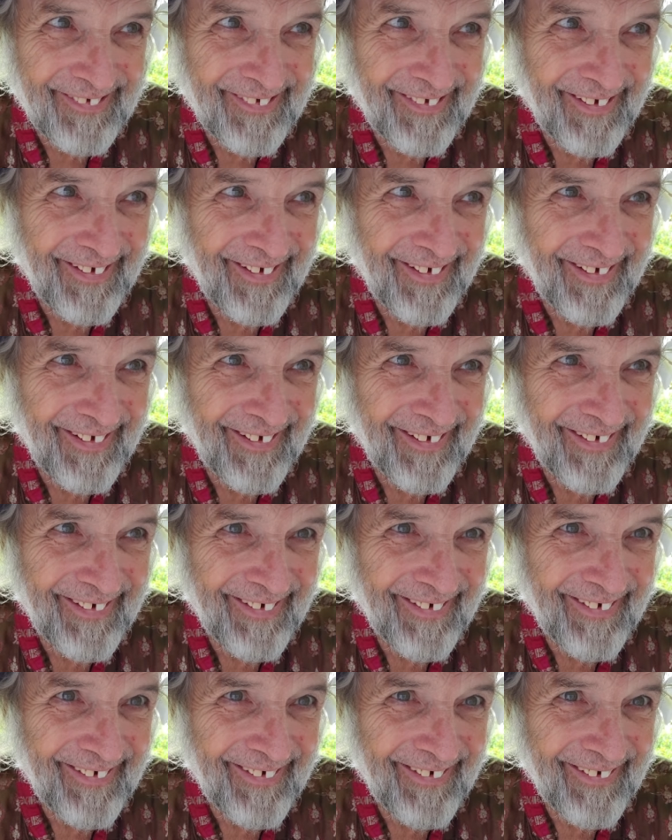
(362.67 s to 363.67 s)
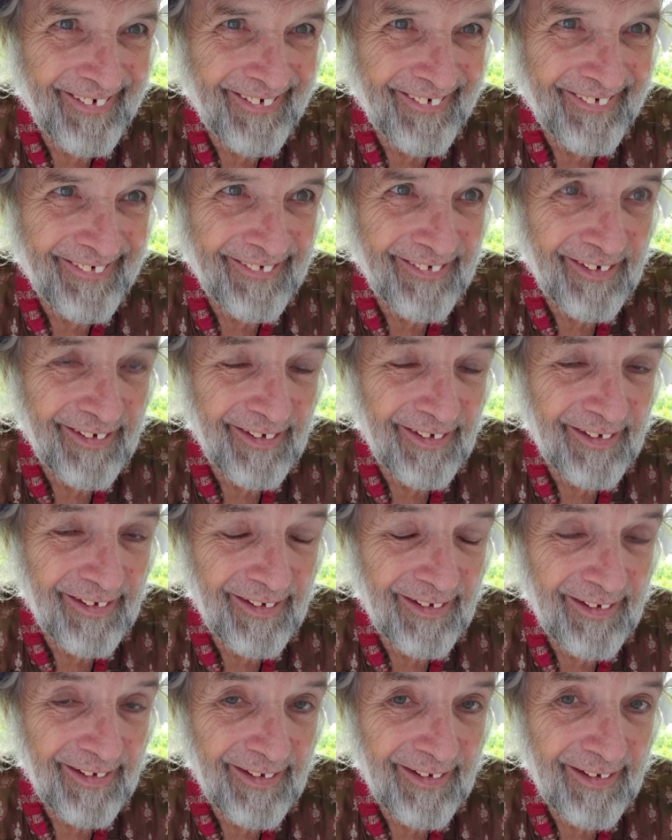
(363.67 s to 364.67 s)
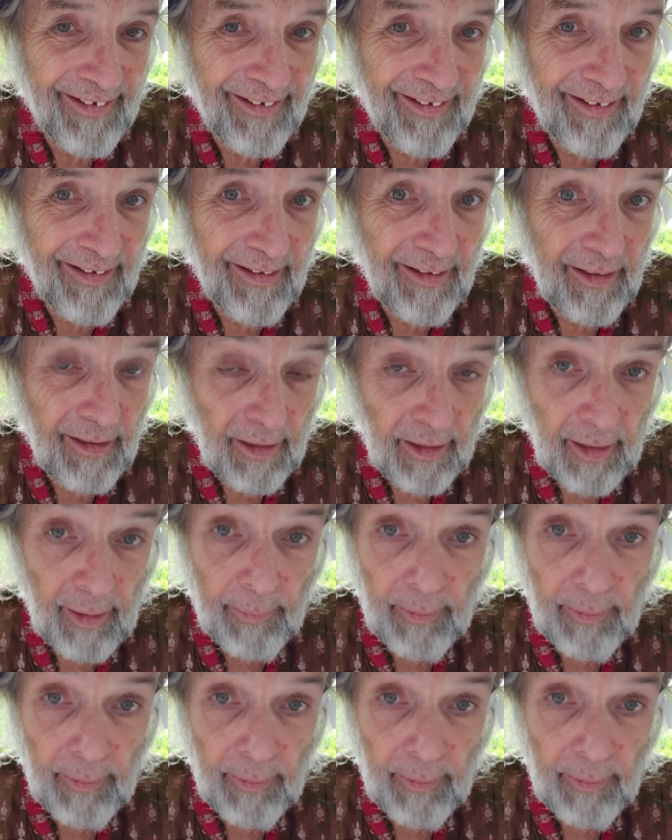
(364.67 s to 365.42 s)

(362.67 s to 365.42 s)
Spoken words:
stay. Yeah.